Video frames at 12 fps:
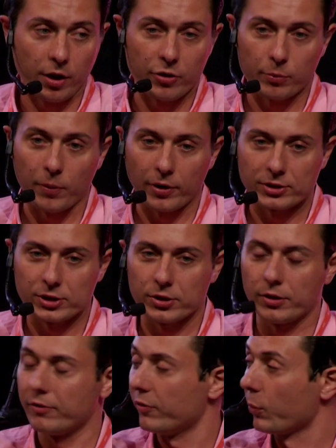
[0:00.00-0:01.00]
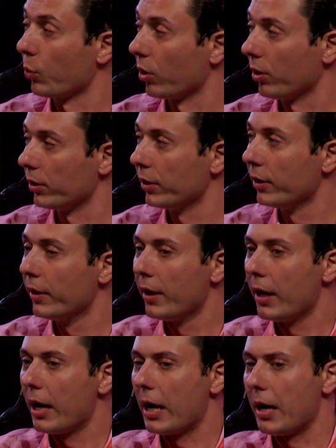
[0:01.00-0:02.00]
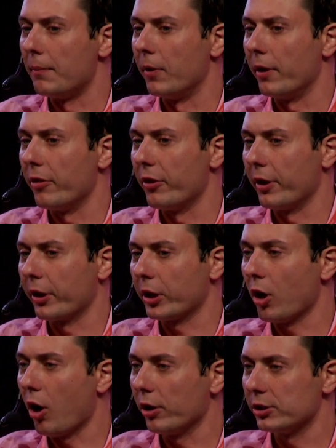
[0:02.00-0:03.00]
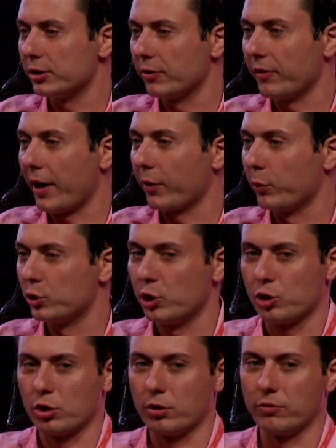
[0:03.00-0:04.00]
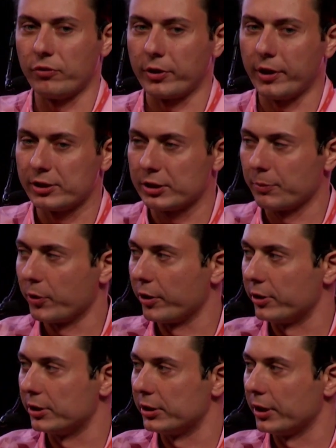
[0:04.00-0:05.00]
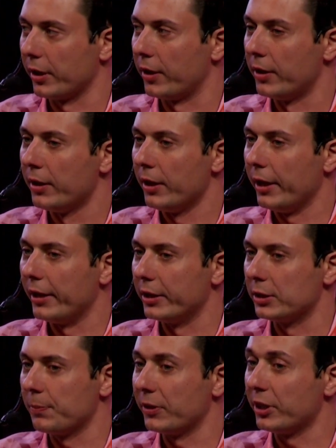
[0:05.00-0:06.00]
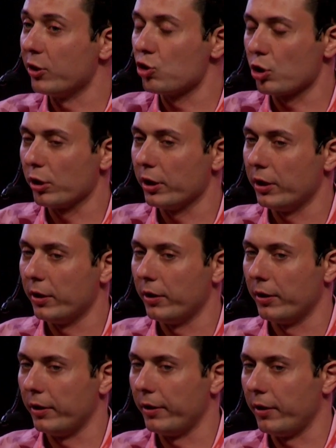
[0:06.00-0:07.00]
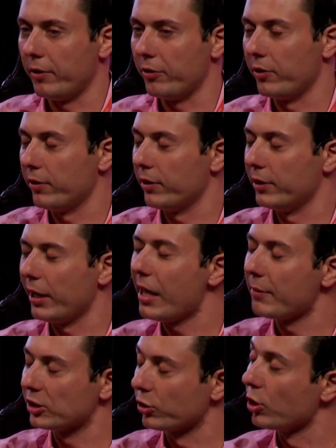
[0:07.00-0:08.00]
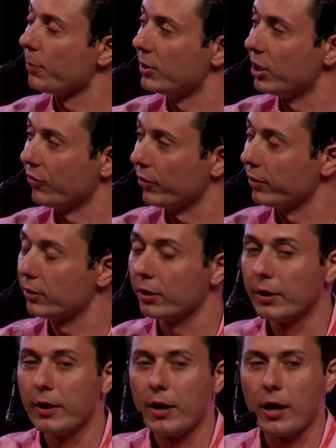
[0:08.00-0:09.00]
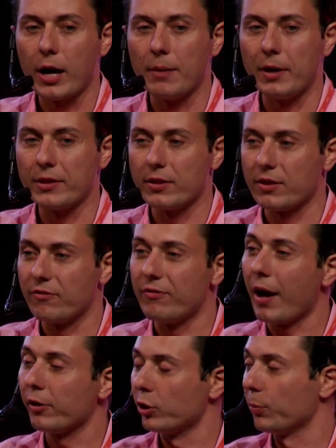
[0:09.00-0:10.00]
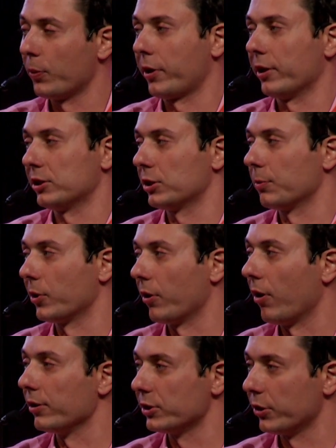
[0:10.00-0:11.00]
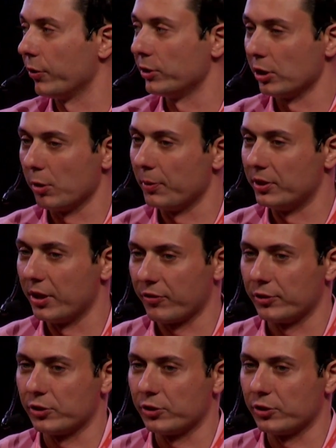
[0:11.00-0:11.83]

parts of the world. The cost of acquisition for customers is potentially, the dynamics are a little bit different. And then the value per customer also is a little bit different. So